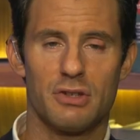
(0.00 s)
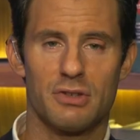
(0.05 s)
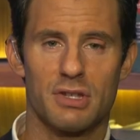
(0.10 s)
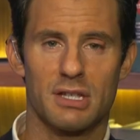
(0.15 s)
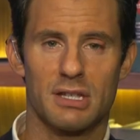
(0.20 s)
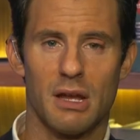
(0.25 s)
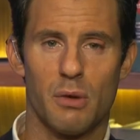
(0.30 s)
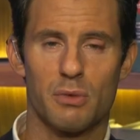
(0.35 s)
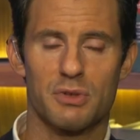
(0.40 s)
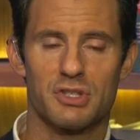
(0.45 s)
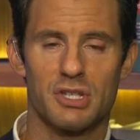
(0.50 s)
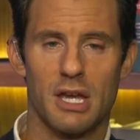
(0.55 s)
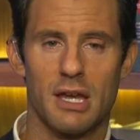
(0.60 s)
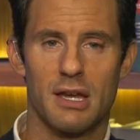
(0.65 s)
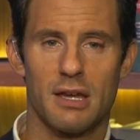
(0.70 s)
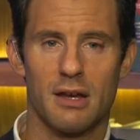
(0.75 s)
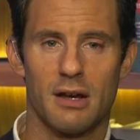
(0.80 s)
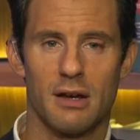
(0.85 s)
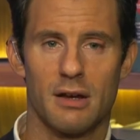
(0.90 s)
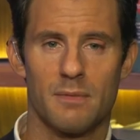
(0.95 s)
do you think that was
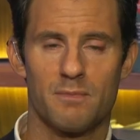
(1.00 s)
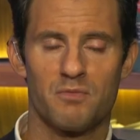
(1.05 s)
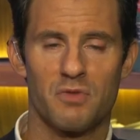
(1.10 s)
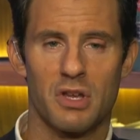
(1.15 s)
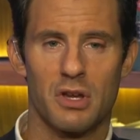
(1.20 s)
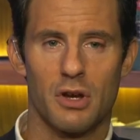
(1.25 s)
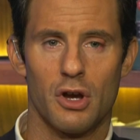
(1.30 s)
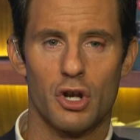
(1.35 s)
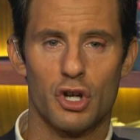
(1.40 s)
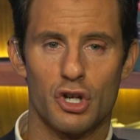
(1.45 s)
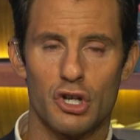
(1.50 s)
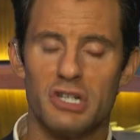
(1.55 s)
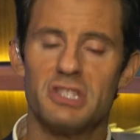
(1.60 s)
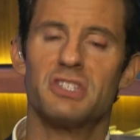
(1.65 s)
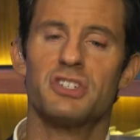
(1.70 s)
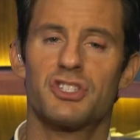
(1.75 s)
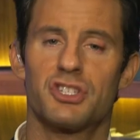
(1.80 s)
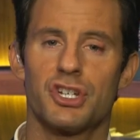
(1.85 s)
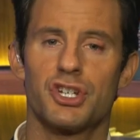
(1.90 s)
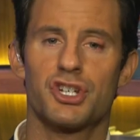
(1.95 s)
a
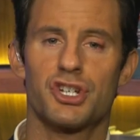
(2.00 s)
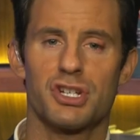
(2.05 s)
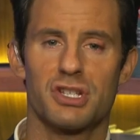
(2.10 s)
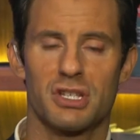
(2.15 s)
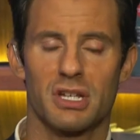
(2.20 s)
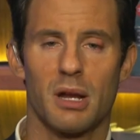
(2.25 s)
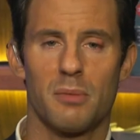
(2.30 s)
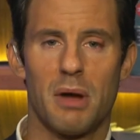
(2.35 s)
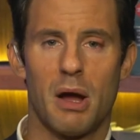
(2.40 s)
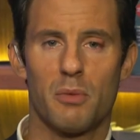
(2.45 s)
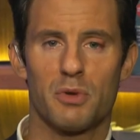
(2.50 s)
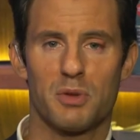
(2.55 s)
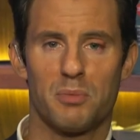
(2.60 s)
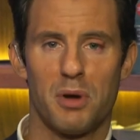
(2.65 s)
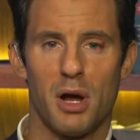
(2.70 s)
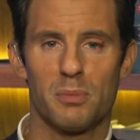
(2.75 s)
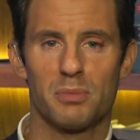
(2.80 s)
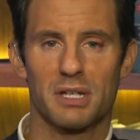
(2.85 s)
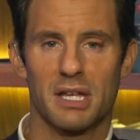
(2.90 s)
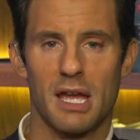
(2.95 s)
good decision to come out with a
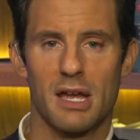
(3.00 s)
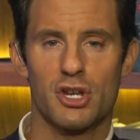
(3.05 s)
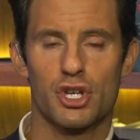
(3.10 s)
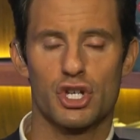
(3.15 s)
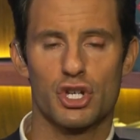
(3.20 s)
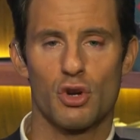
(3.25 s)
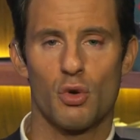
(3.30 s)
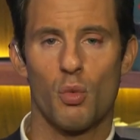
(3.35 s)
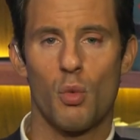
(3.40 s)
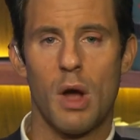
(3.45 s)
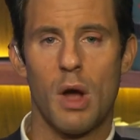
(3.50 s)
publication, a